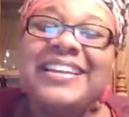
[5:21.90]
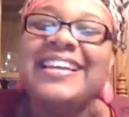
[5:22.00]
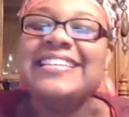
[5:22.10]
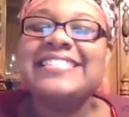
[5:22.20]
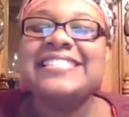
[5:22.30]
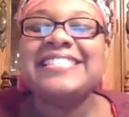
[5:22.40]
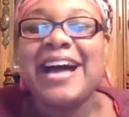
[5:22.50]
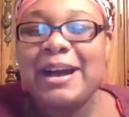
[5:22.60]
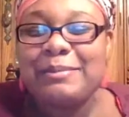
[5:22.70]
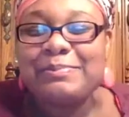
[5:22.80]
he
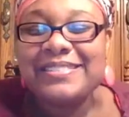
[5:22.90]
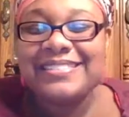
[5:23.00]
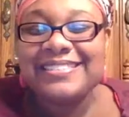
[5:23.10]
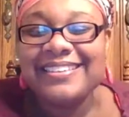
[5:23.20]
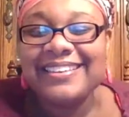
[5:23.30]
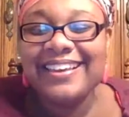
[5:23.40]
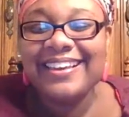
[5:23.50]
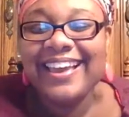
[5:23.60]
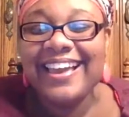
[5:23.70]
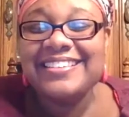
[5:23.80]
stops
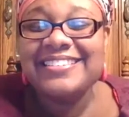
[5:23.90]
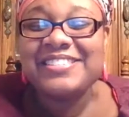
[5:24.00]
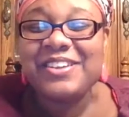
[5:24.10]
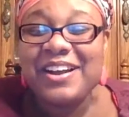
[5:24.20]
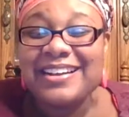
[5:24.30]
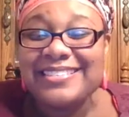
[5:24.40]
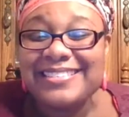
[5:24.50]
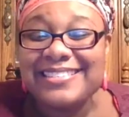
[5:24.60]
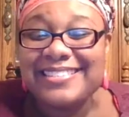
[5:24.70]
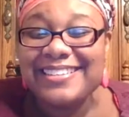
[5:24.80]
and
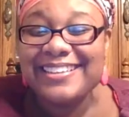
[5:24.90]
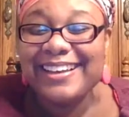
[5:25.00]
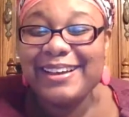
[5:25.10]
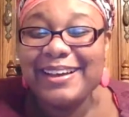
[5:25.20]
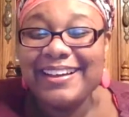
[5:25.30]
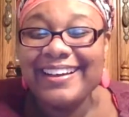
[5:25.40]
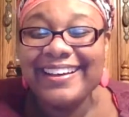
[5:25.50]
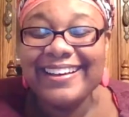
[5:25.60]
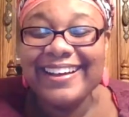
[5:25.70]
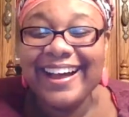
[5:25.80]
starts,
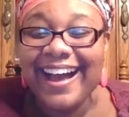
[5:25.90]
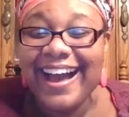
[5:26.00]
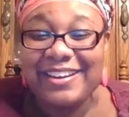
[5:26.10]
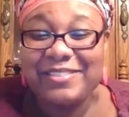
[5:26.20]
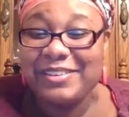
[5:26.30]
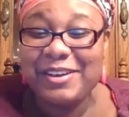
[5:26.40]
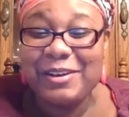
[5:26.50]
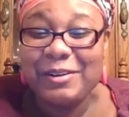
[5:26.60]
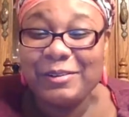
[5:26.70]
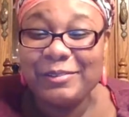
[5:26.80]
I don't
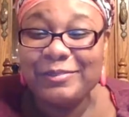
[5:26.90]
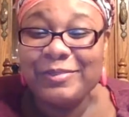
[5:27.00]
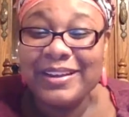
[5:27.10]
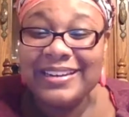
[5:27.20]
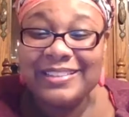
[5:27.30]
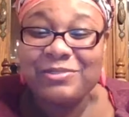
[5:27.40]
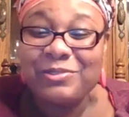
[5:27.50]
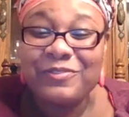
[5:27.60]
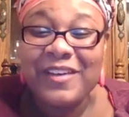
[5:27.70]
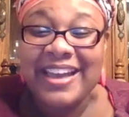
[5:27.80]
know, running
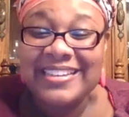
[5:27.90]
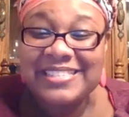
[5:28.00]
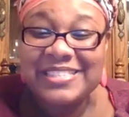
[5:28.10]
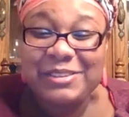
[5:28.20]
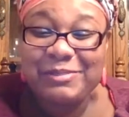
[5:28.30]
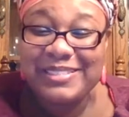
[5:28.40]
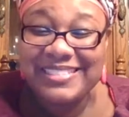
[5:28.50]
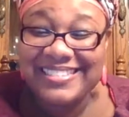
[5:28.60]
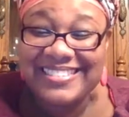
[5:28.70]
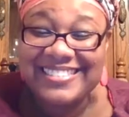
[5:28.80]
through fight
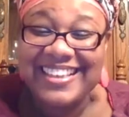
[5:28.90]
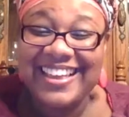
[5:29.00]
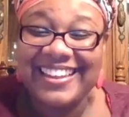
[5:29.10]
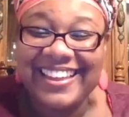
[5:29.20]
sequences and